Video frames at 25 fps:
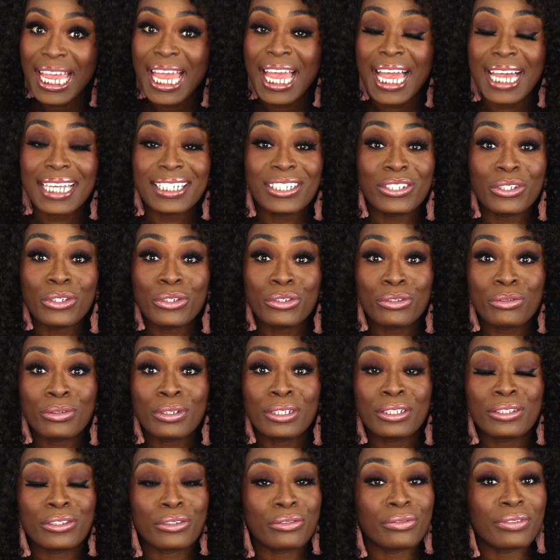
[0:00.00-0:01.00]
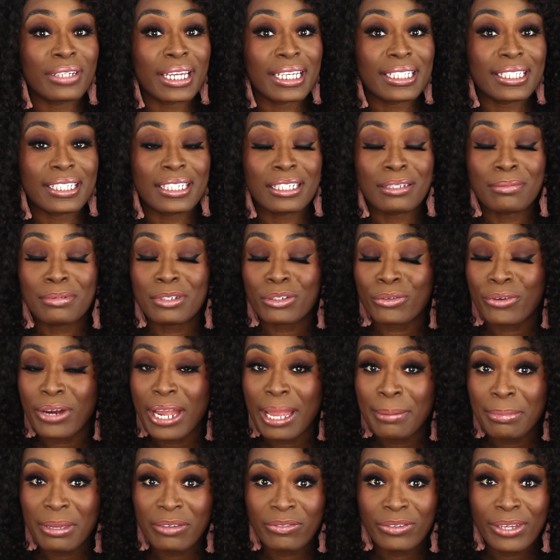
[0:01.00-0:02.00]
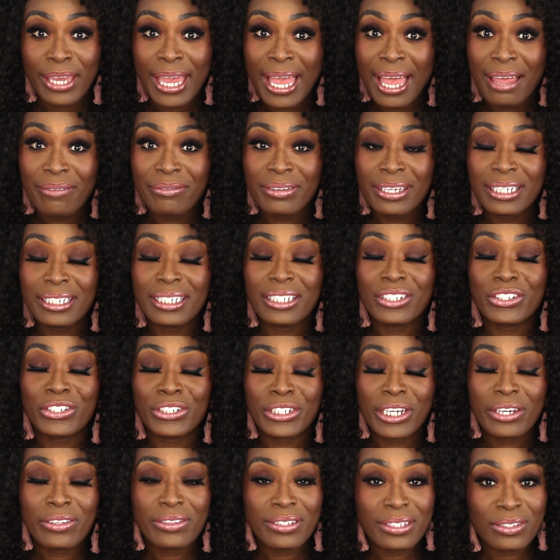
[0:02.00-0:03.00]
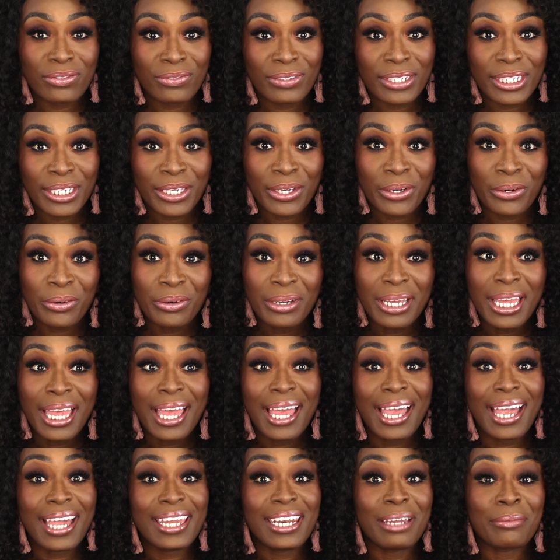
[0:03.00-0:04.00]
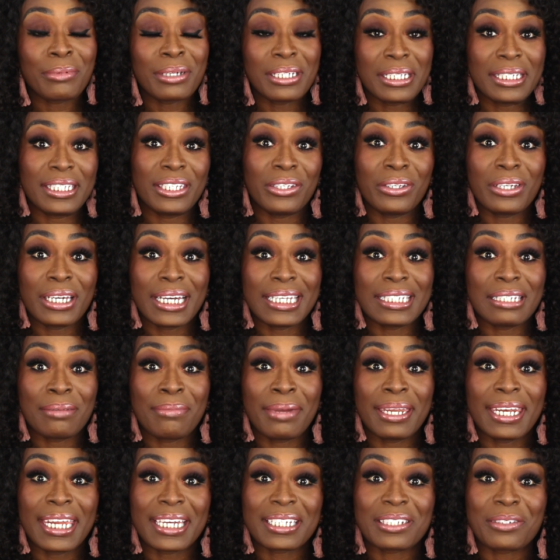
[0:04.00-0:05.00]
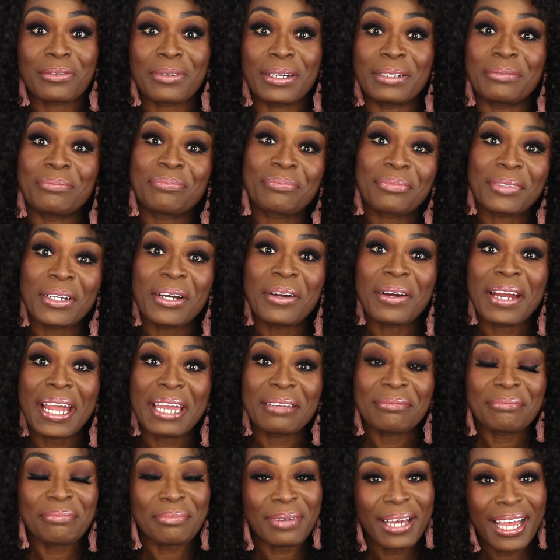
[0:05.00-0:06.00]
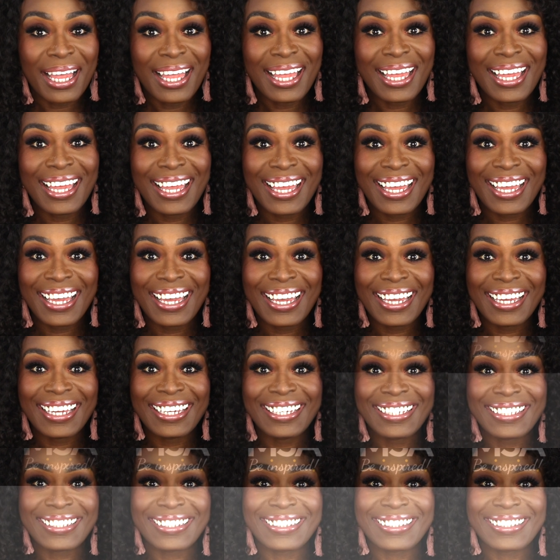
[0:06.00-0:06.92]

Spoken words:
As usual, don't forget to subscribe if you haven't, share this video, and I'm going to see you guys in my next one. All right, bye.